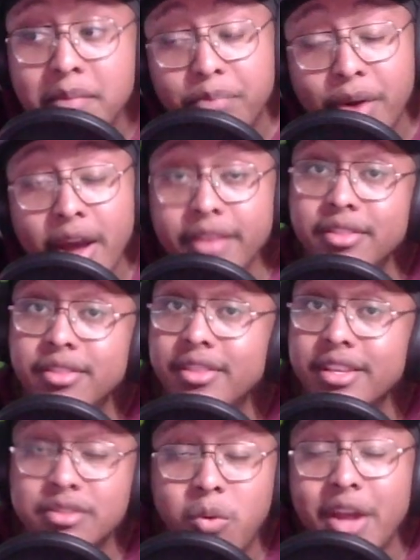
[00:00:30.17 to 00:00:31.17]
But
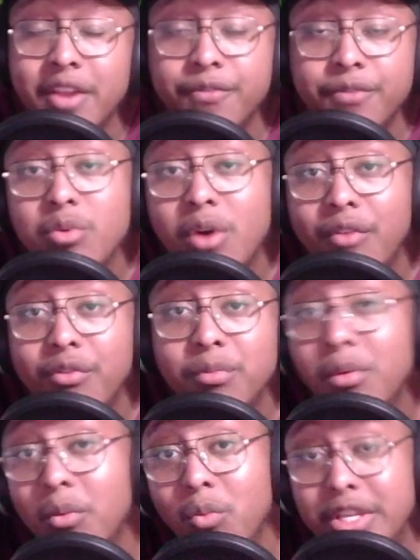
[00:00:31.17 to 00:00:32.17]
there's quite a few of them,
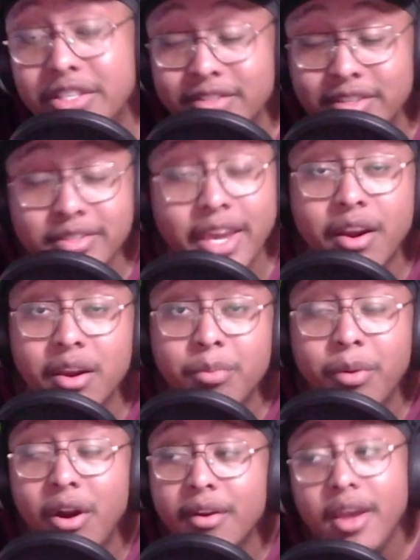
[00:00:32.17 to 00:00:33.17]
which is the scary
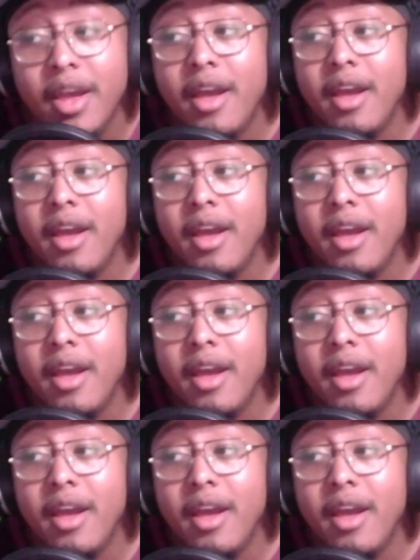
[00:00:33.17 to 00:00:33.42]
part.